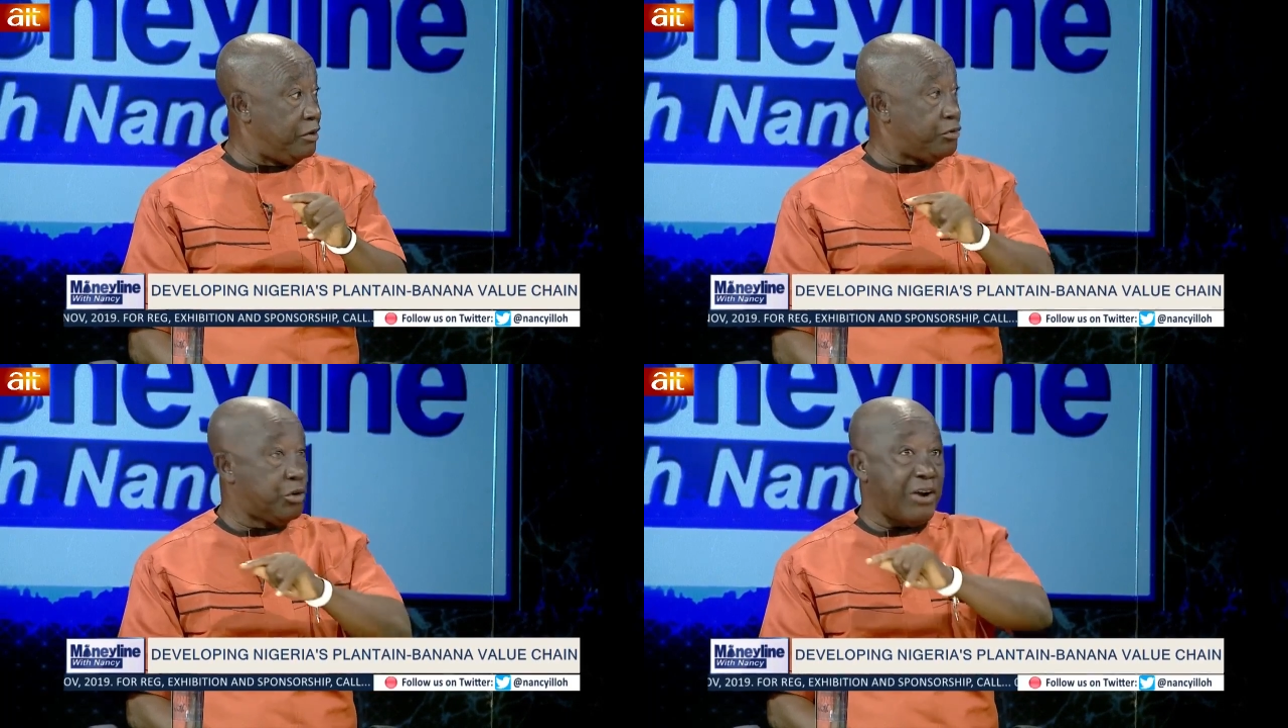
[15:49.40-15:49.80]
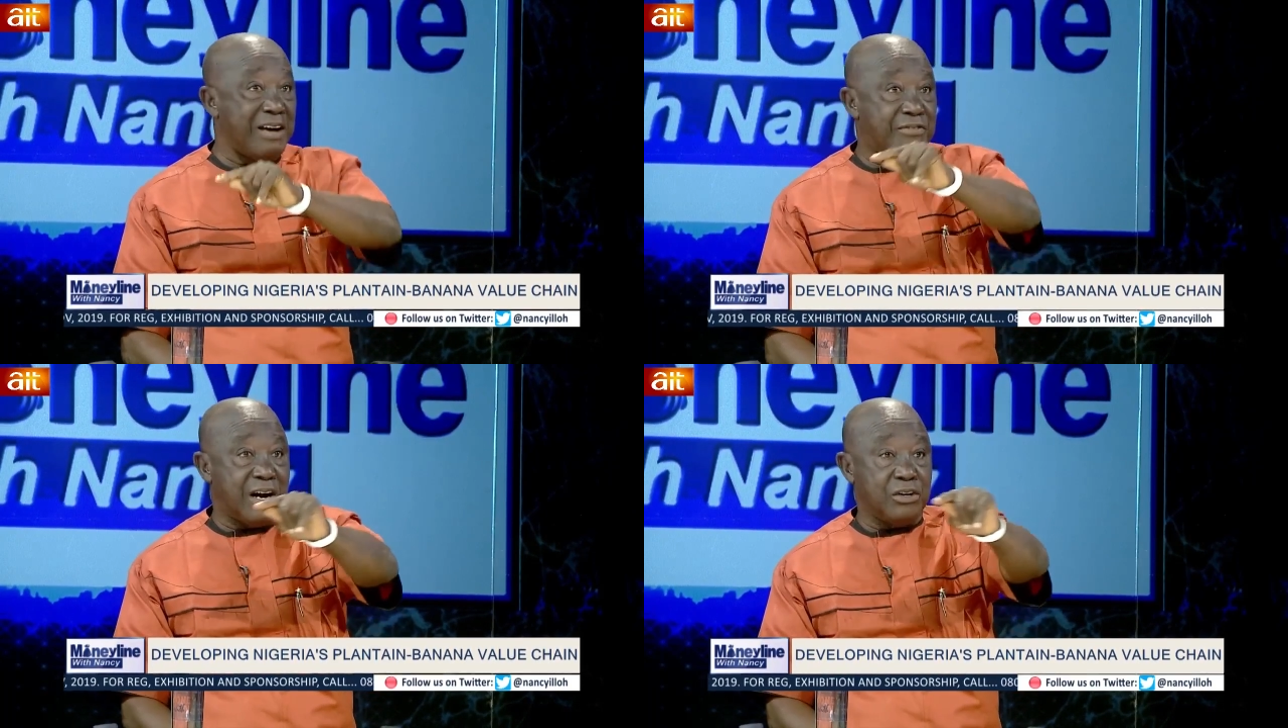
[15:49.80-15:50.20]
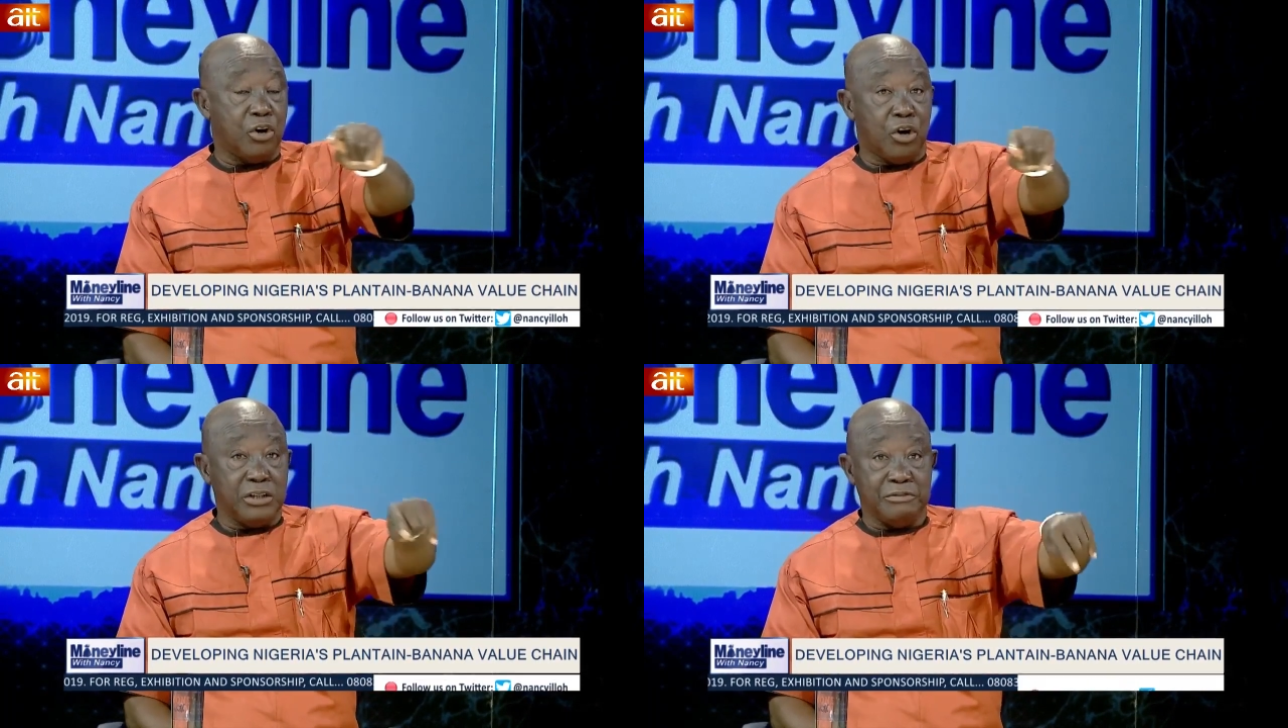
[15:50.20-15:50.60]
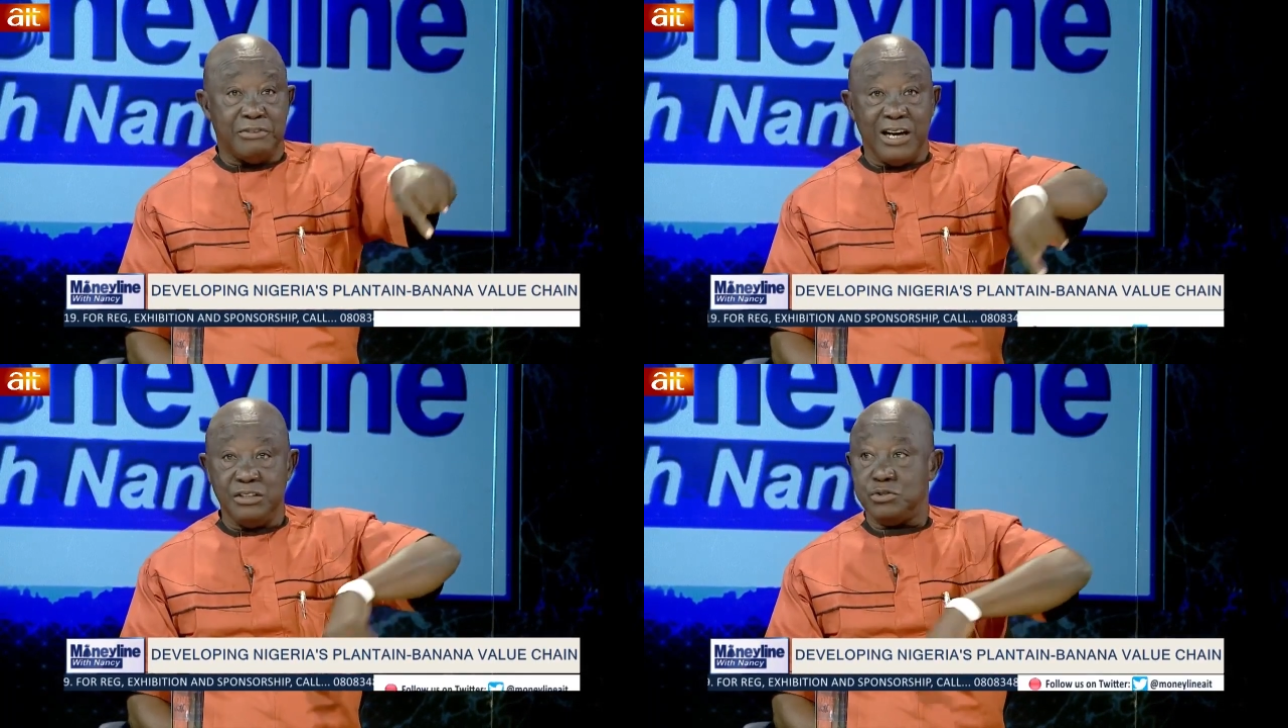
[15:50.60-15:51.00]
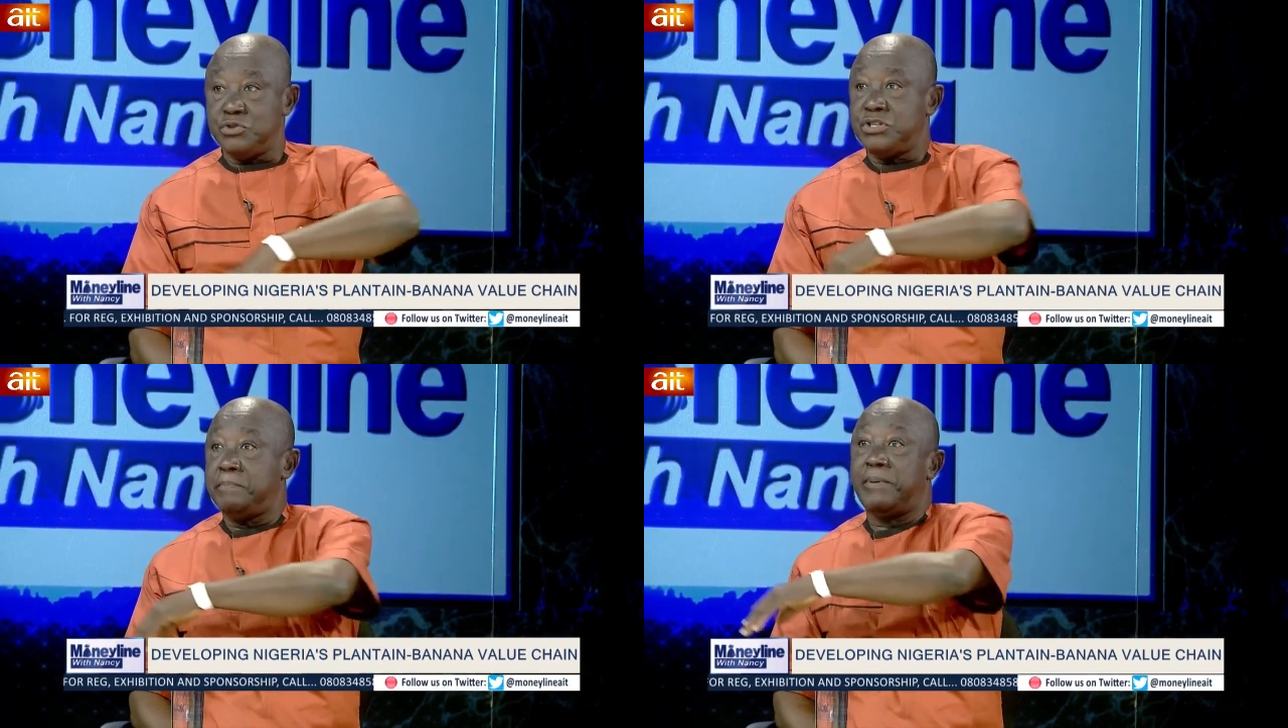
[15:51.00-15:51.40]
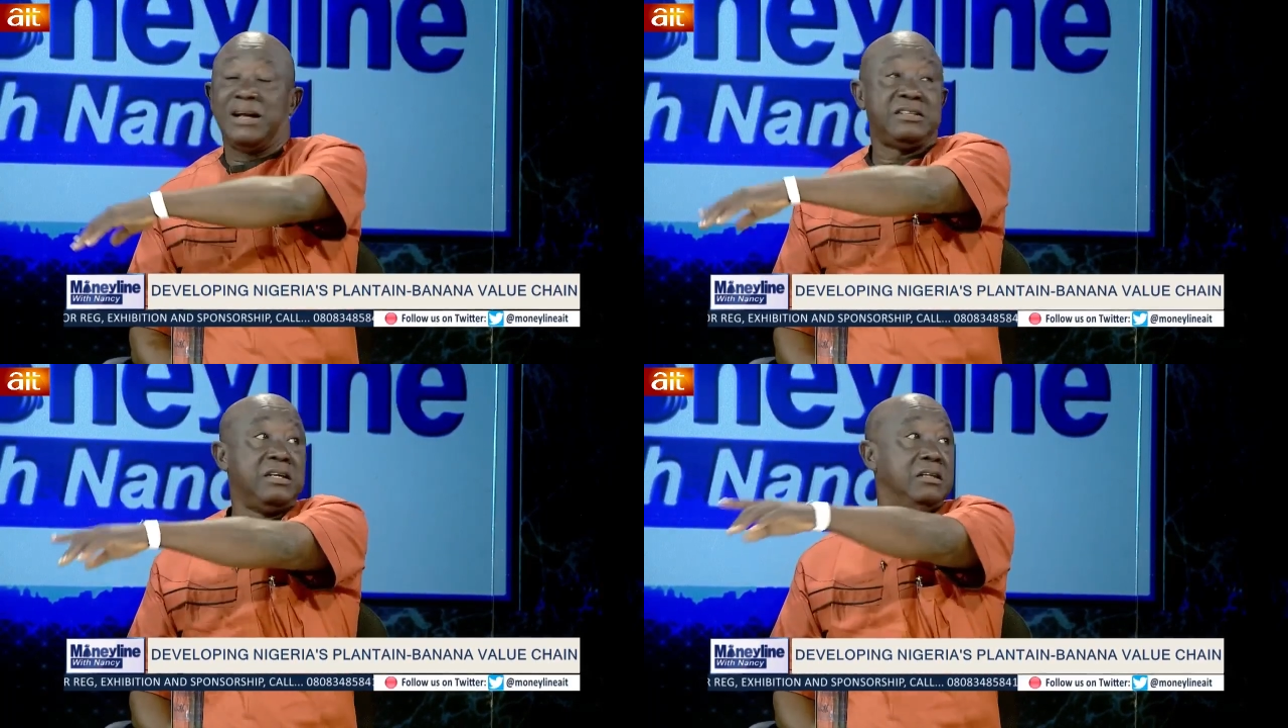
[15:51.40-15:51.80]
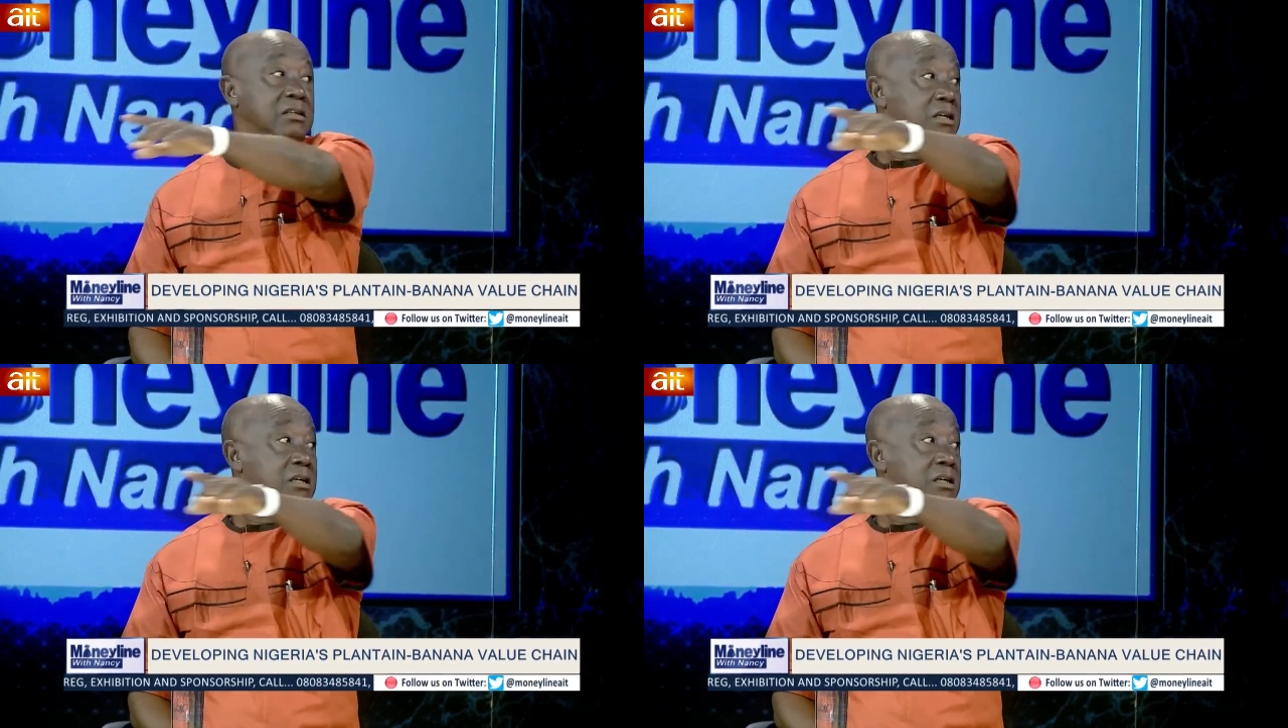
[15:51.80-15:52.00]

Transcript: if you drive around all the valleys, you see plantain.